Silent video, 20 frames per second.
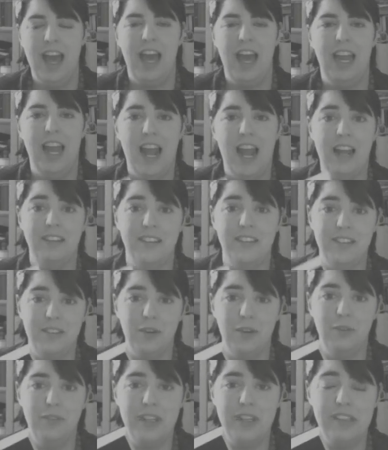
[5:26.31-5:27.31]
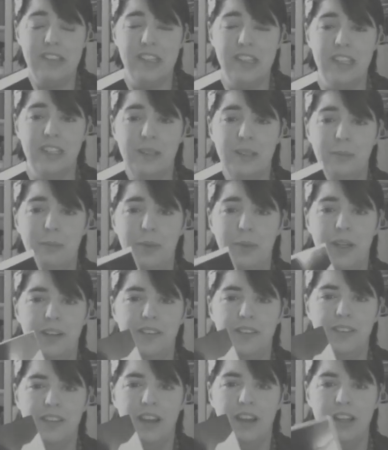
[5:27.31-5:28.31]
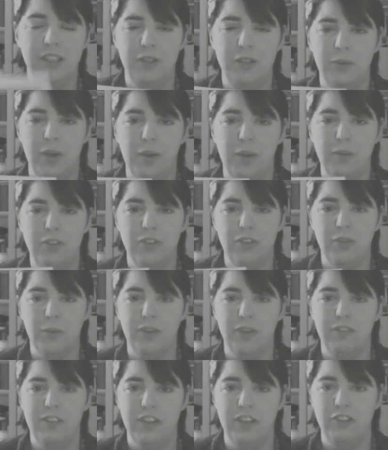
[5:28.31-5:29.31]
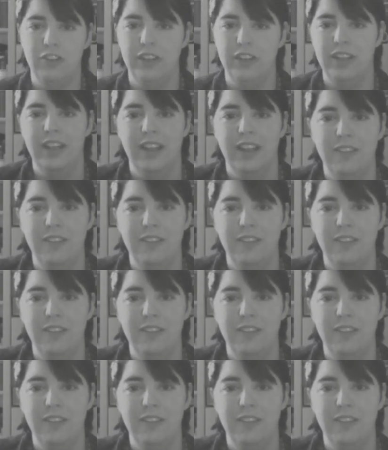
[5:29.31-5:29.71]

and had to stop reading because I knew I would just want to finish it.